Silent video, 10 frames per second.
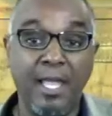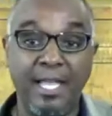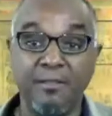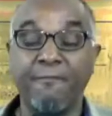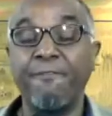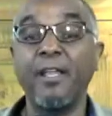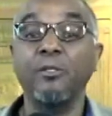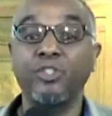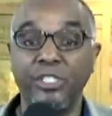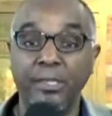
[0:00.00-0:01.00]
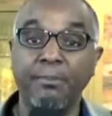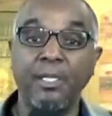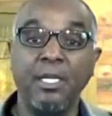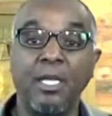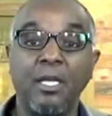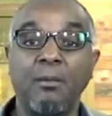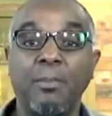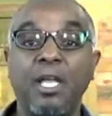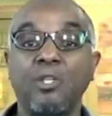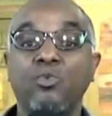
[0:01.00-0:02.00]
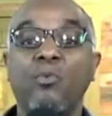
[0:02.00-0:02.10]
as a fellowship because